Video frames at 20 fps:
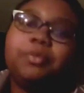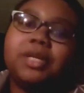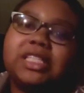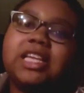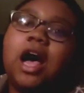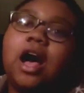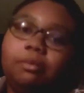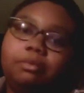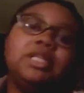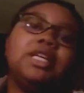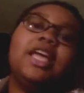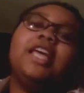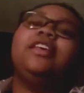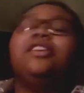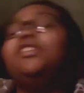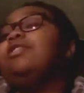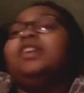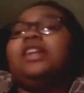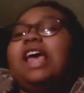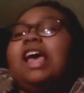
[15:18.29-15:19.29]
Child, their
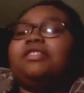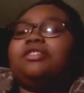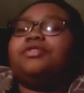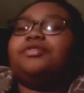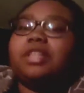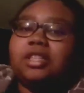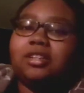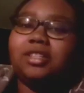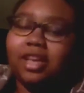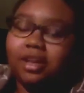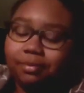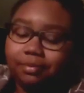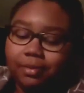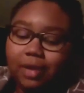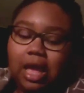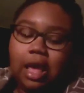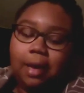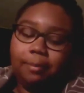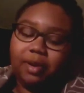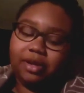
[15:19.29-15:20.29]
relationship is complicated.
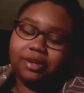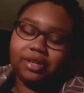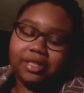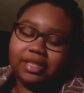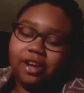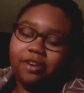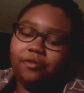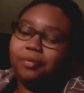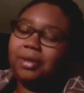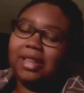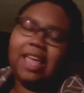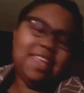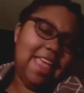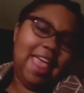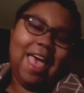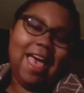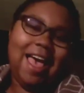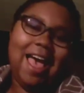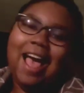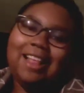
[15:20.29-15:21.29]
You're gonna have to read the damn
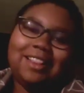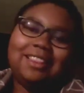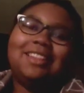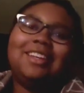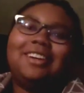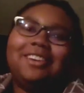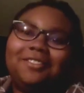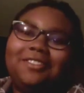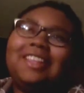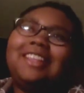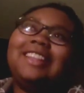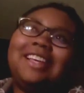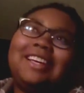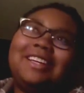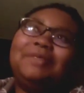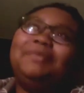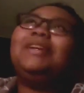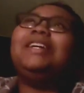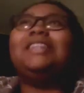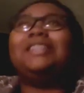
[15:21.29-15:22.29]
book yourself. But like,
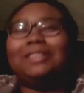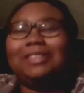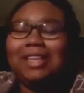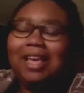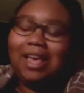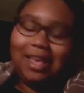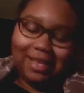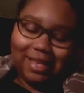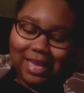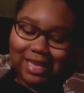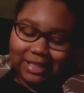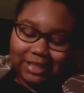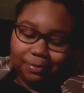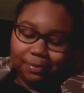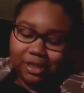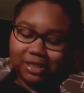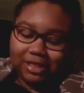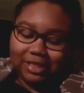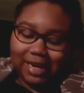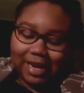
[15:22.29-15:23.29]
yeah, I love
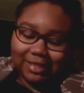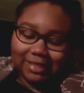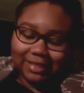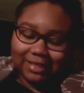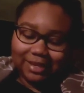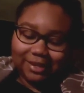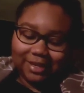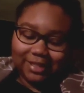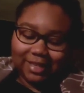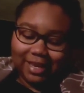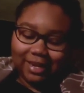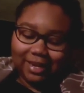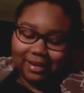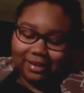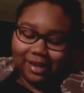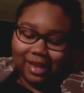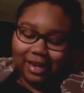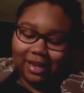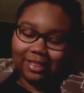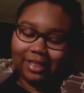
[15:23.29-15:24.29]
them. Yeah, so
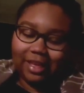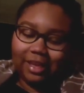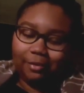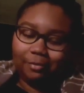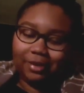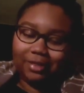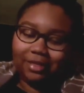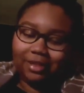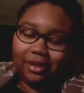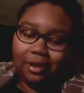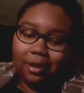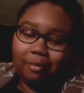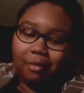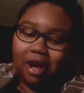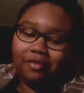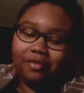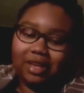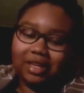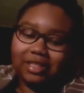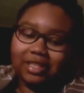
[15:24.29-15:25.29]
Percy Jackson series and
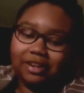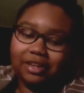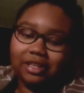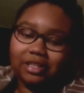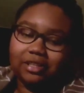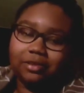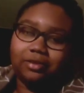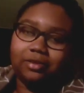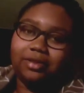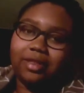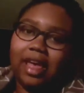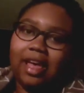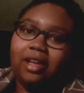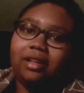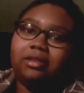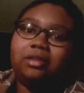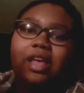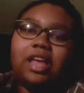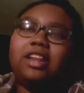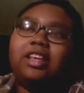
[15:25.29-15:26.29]
anything with the
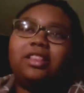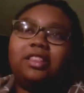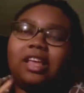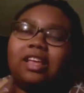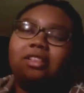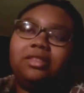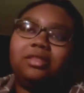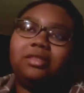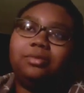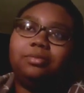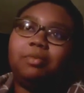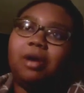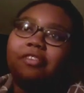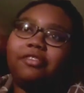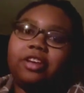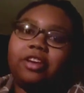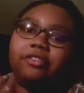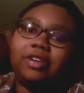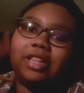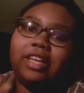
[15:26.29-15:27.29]
Mafia series, that
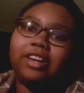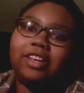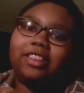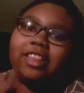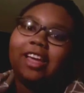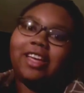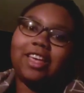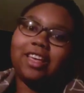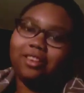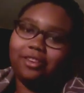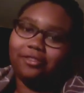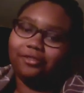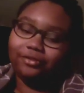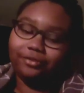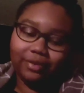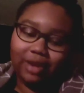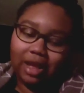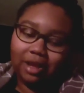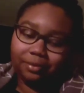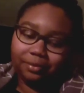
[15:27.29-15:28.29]
anything
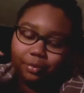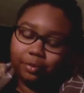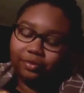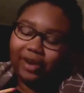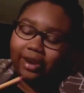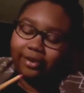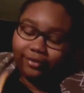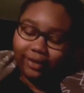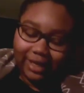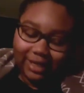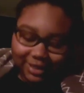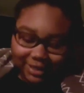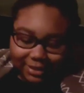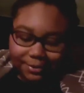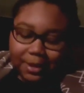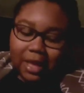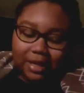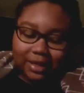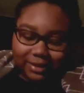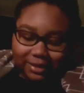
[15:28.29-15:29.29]
Mafia related that can get
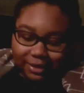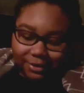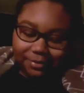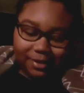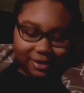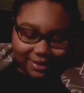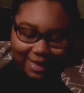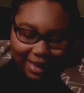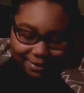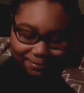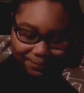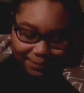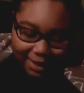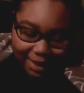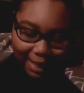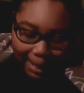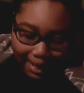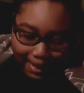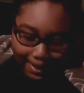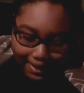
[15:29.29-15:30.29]
rights.
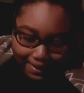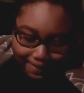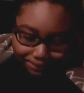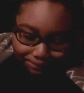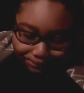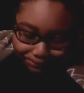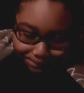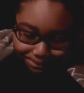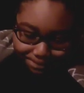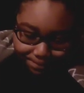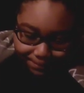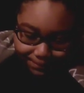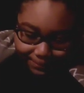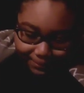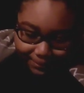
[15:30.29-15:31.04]
So there's that.